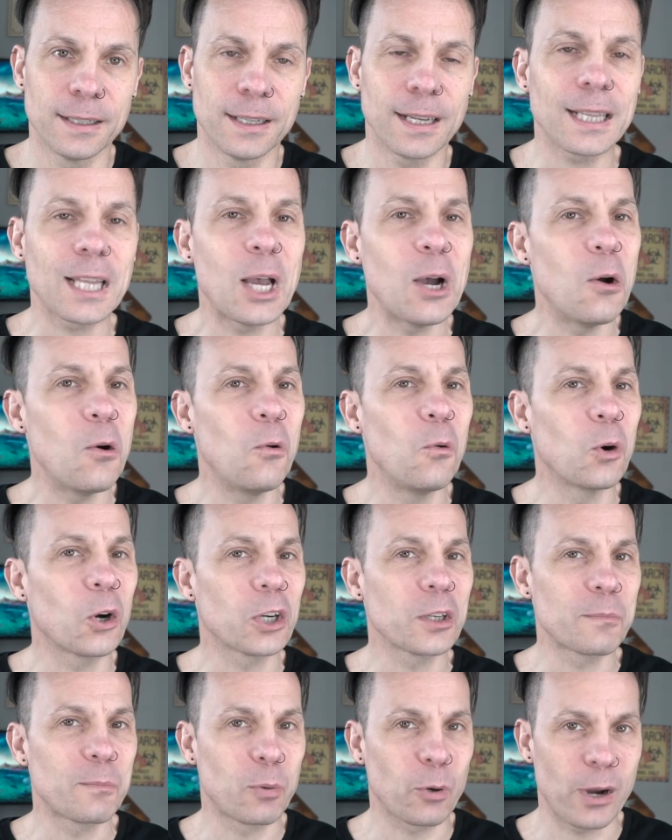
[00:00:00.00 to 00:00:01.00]
Hello,
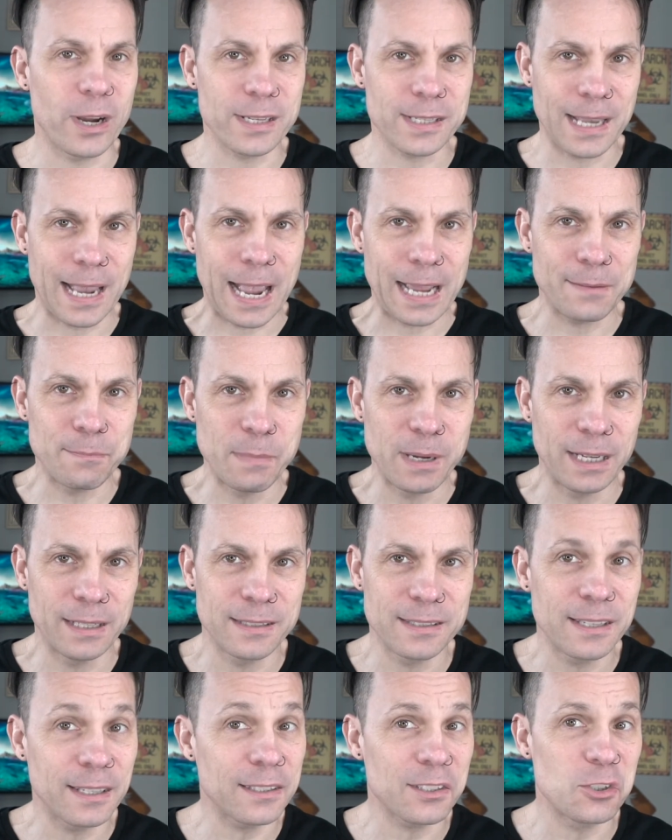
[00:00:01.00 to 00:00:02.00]
WordPress
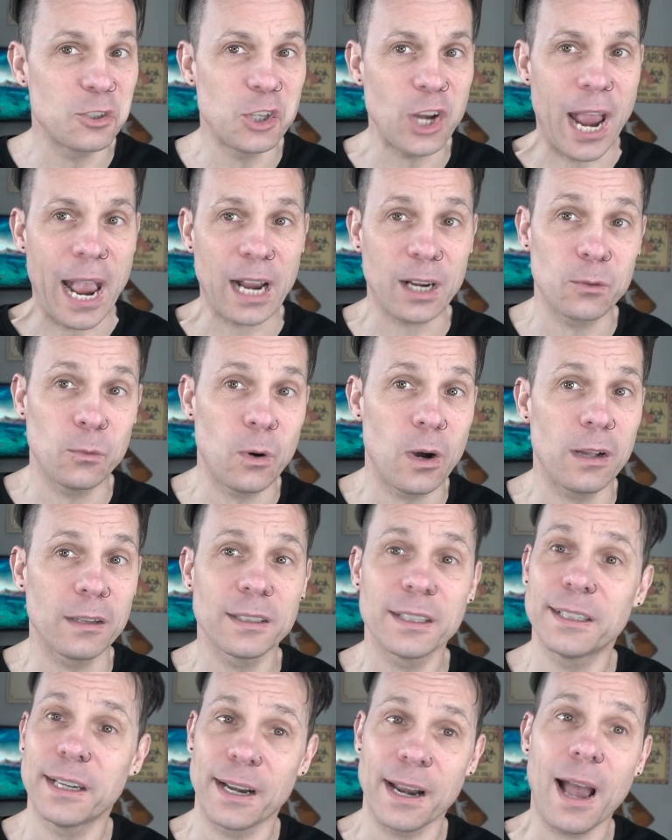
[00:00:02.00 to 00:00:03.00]
admins. It's Jack
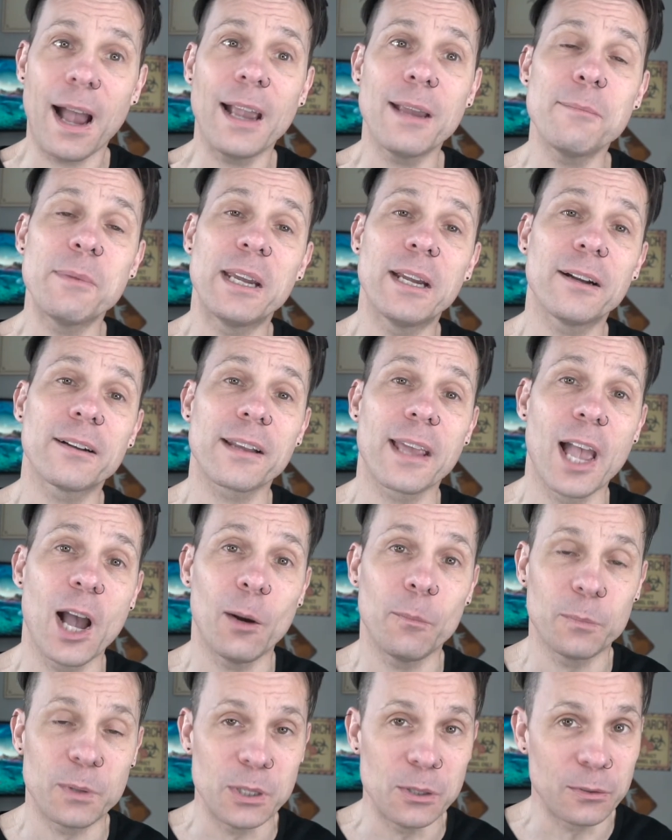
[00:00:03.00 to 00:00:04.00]
Wallen, and I'm here to
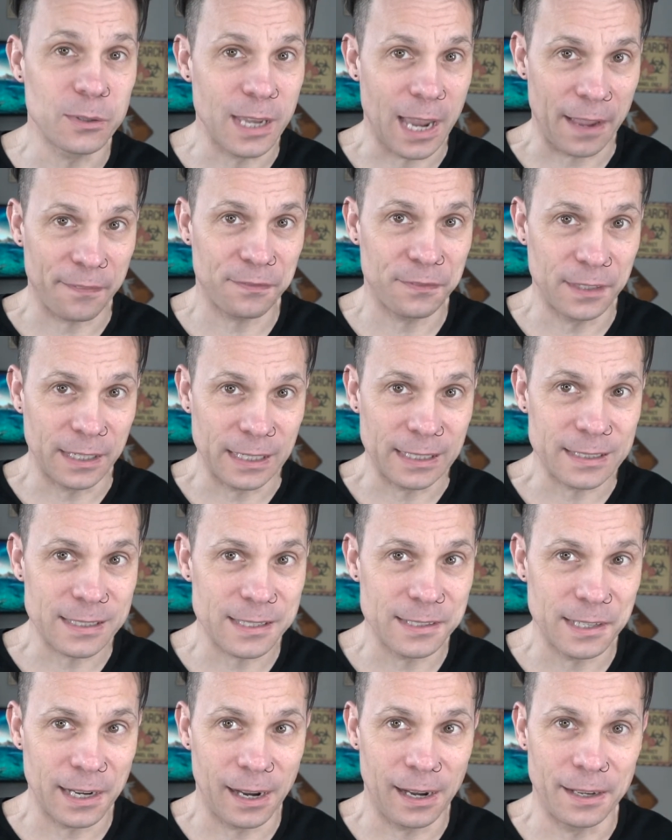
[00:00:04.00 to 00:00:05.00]
help you get
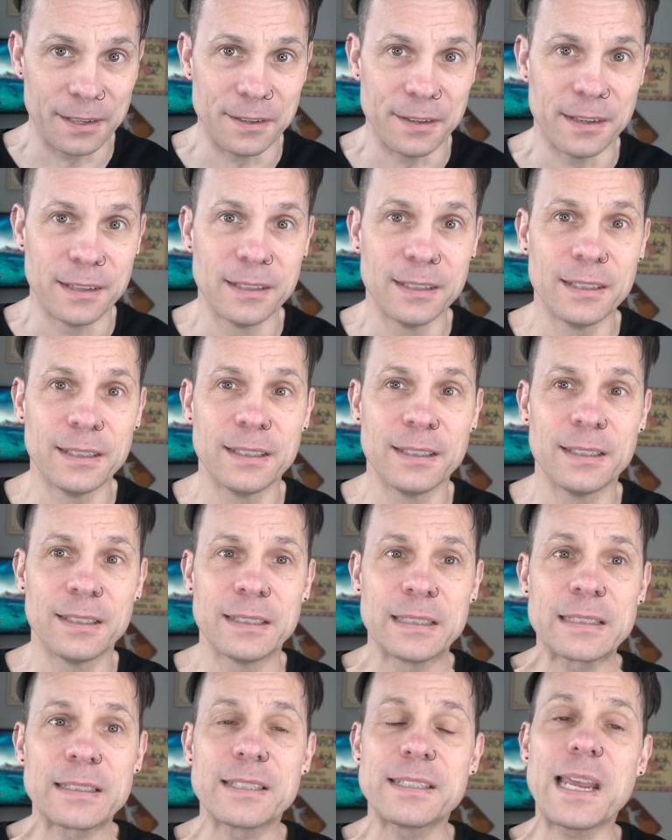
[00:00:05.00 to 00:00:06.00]
things done.
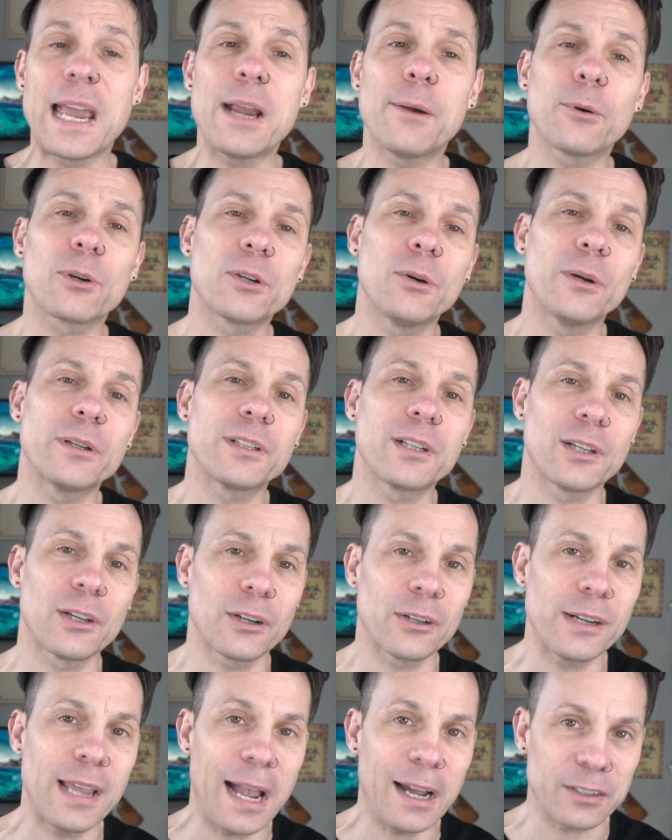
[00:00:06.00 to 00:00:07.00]
Today, we're going to
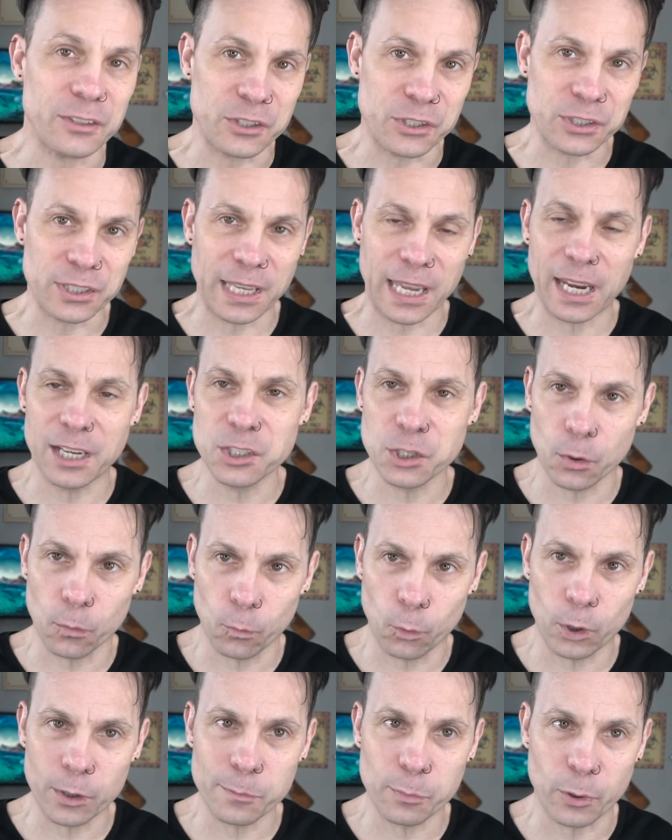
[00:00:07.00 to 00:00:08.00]
learn how to scan your
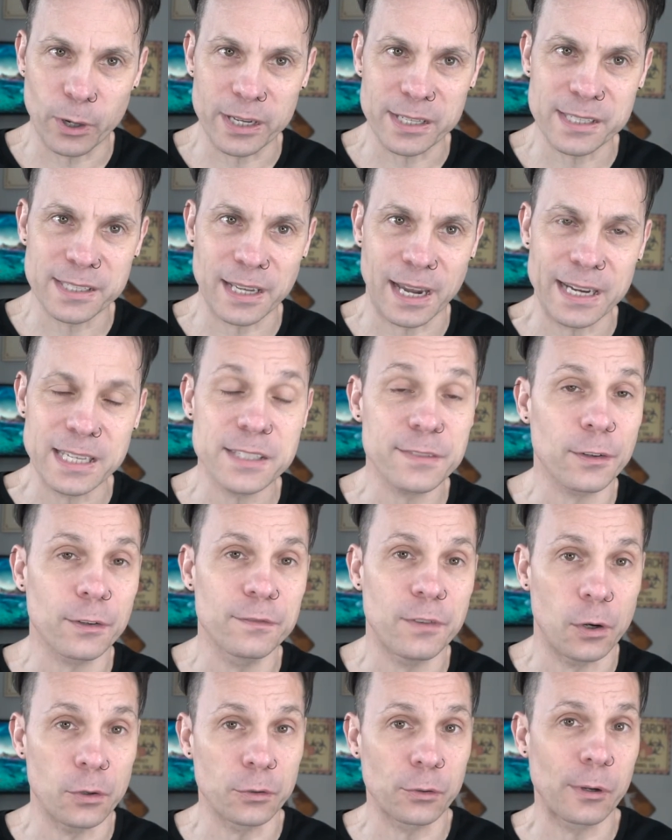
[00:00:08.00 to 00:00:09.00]
WordPress sites for
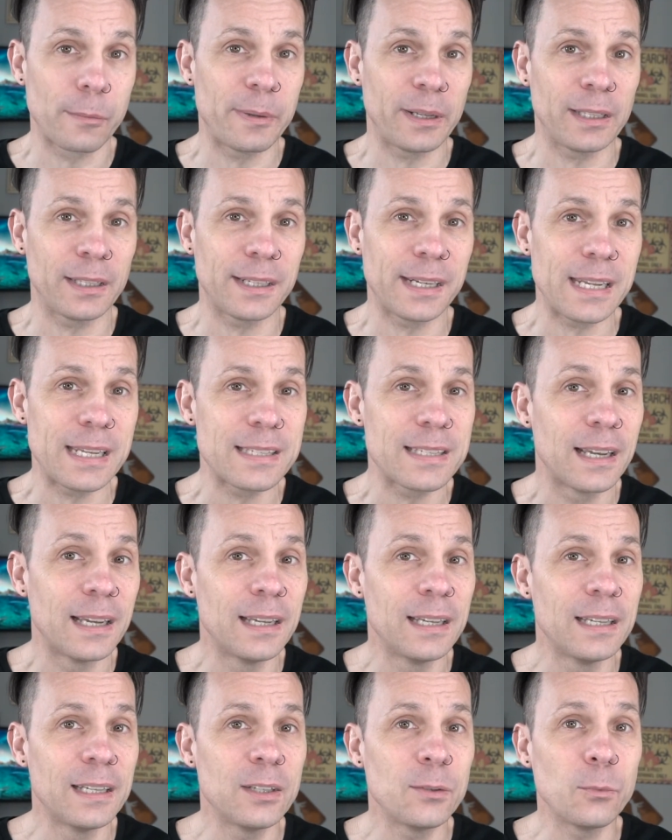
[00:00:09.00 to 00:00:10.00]
vulnerabilities
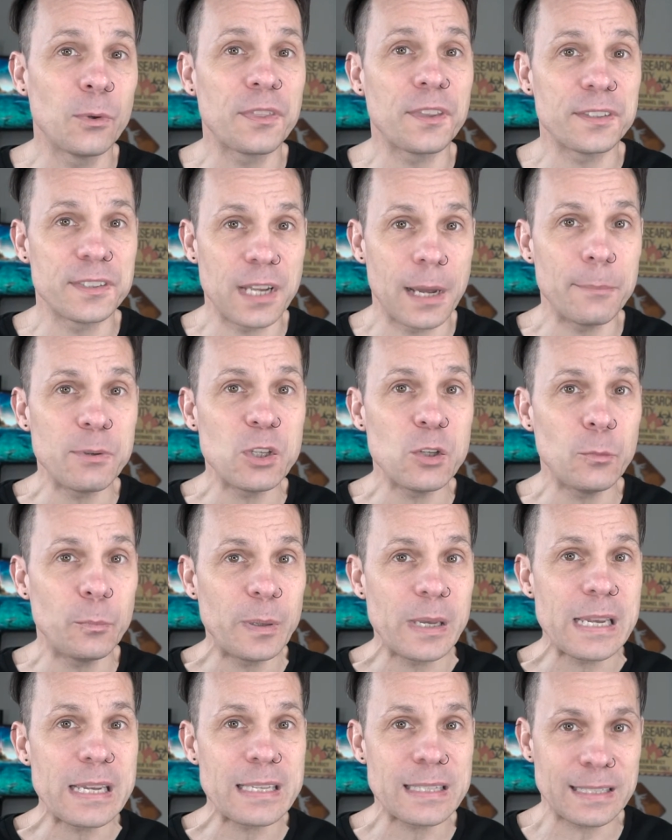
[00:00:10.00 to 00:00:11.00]
with the
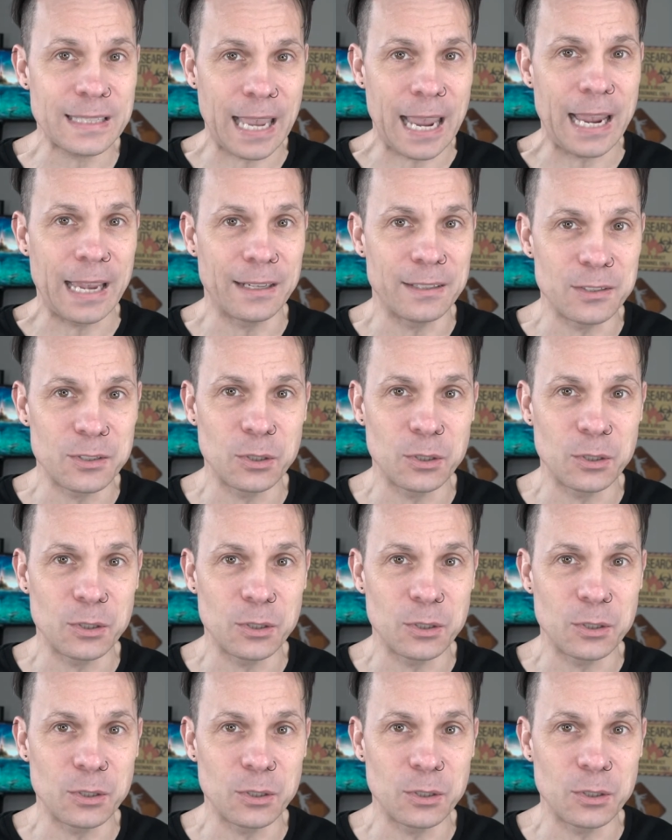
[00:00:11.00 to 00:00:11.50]
WP Scan